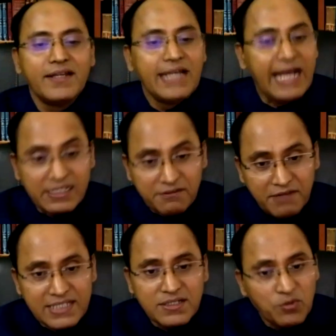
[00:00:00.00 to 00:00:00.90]

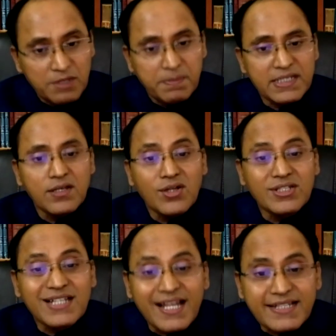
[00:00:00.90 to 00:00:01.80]
Otherwise, we'd better not
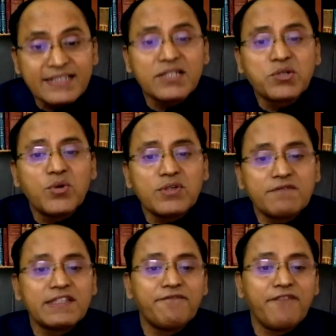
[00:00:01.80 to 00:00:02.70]
clutter the court with
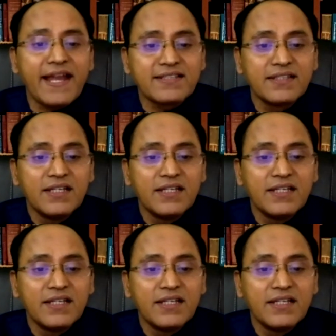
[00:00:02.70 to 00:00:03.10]
the facts,